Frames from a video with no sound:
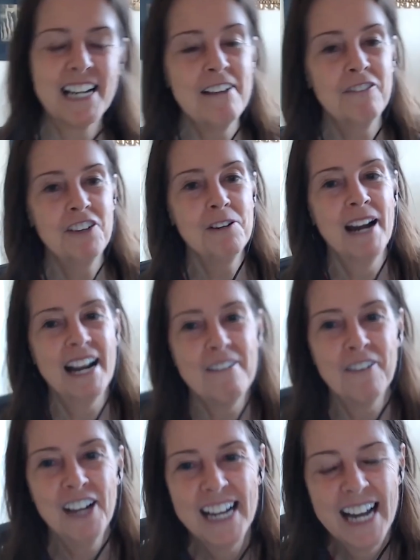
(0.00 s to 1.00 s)
if you
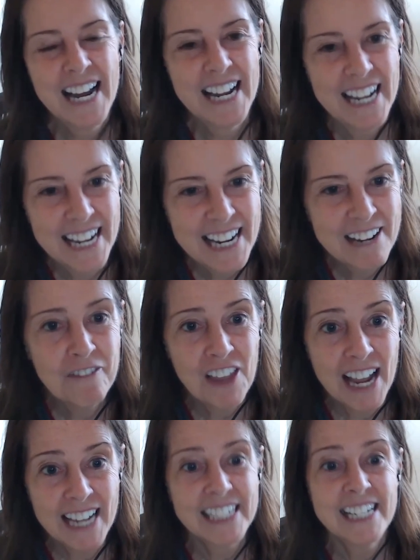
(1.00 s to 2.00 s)
have... If
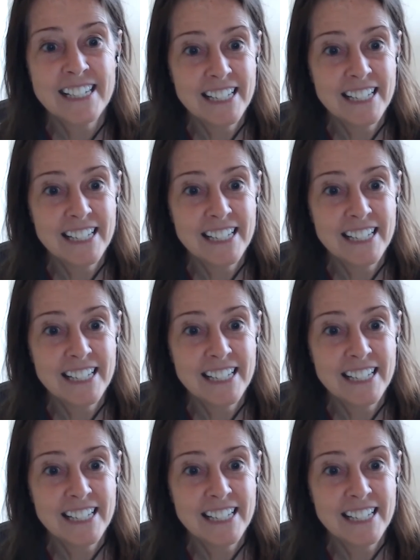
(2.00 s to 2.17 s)
that is